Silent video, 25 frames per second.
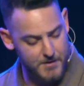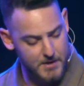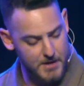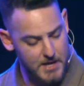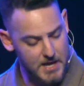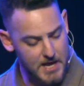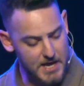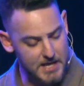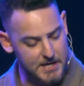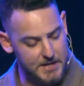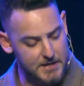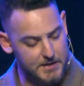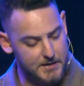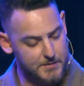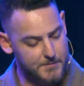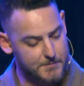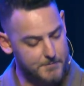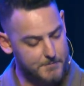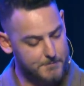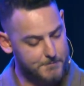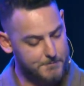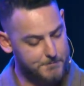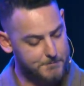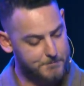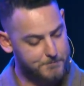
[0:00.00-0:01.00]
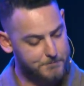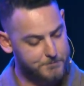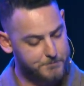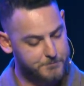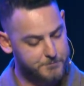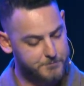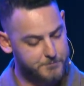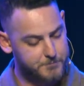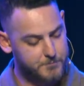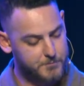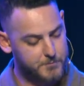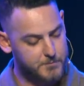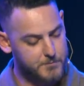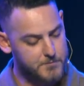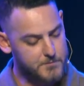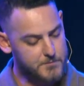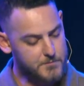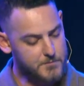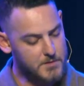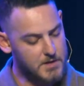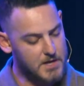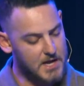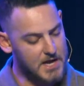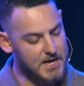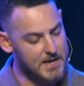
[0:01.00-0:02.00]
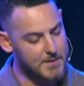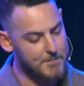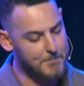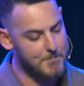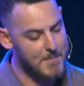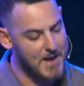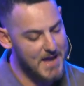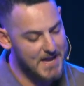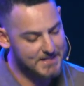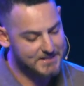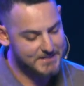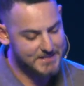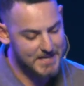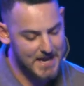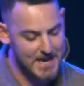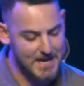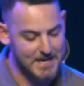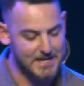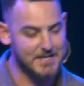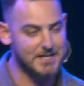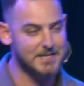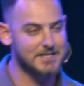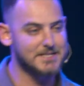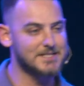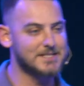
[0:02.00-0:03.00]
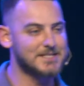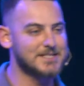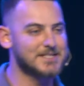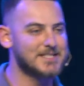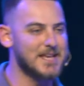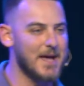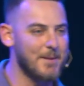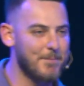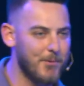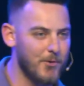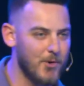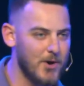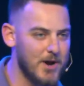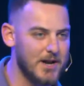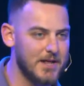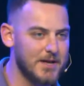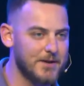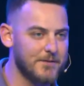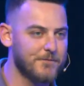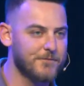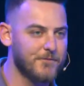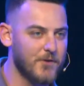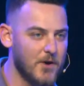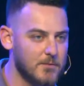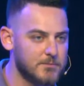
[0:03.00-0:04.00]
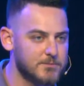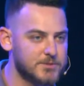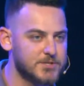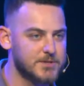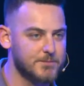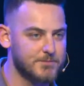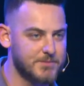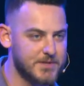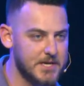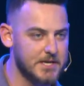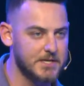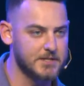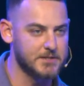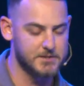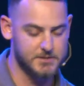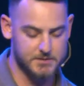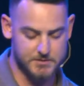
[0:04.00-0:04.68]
Dios tiene un llamado sobre tu vida. And it may take separating from some things.